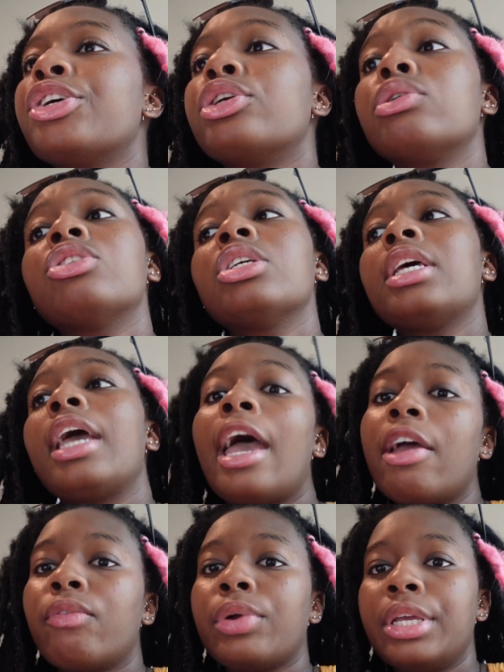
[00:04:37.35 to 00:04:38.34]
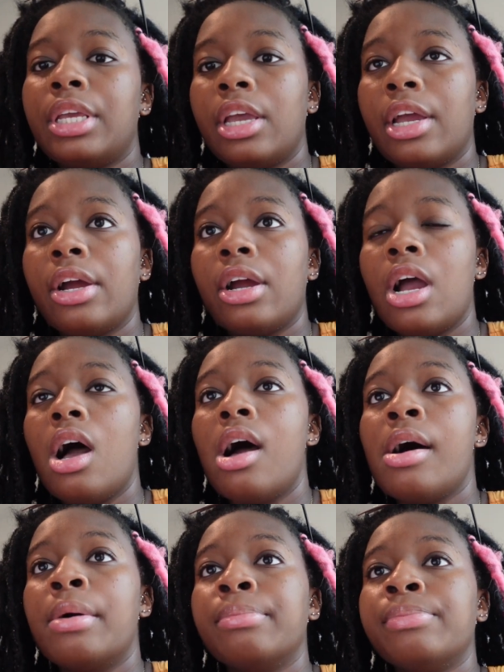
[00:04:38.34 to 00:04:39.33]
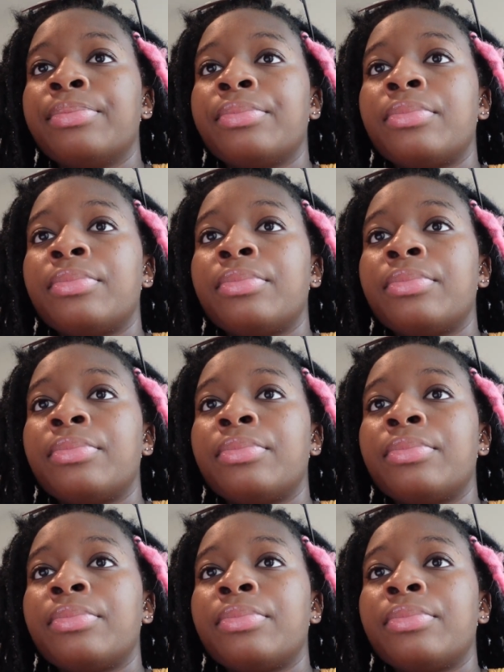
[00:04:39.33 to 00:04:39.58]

Usually every year I